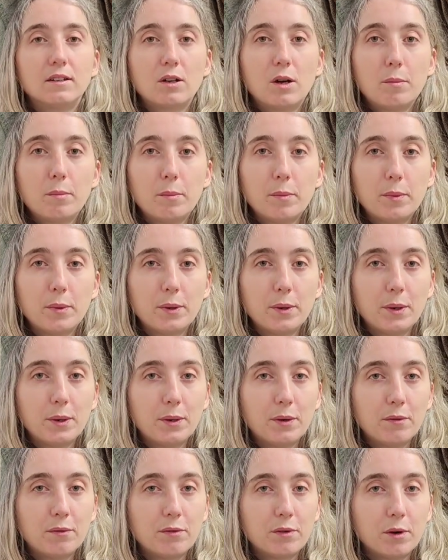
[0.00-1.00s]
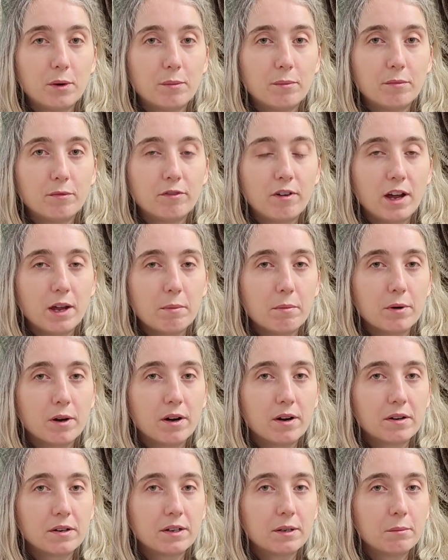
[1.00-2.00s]
top from
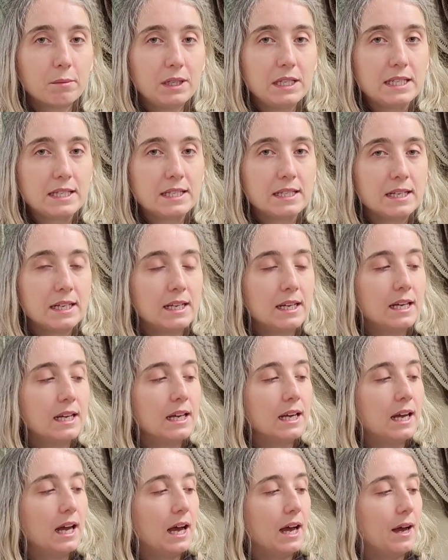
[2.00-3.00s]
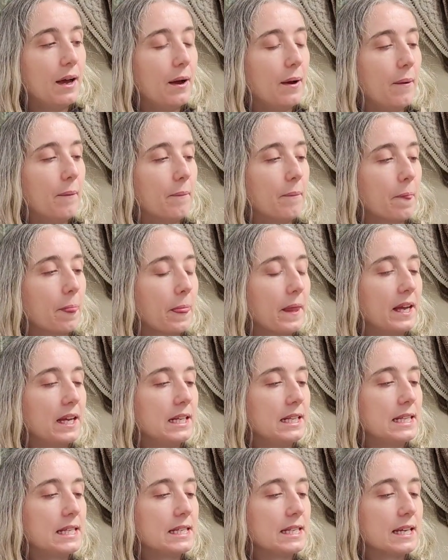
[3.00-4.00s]
Fiber Artemis.
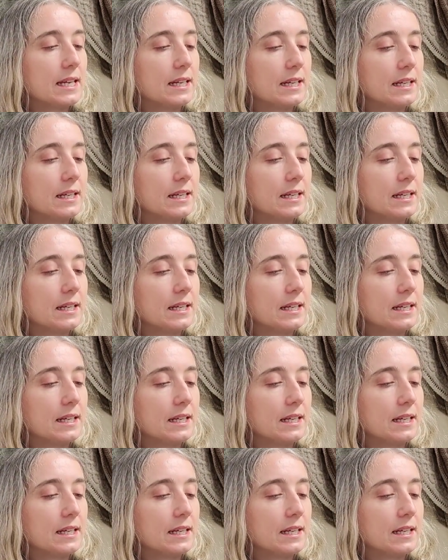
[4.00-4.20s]
It's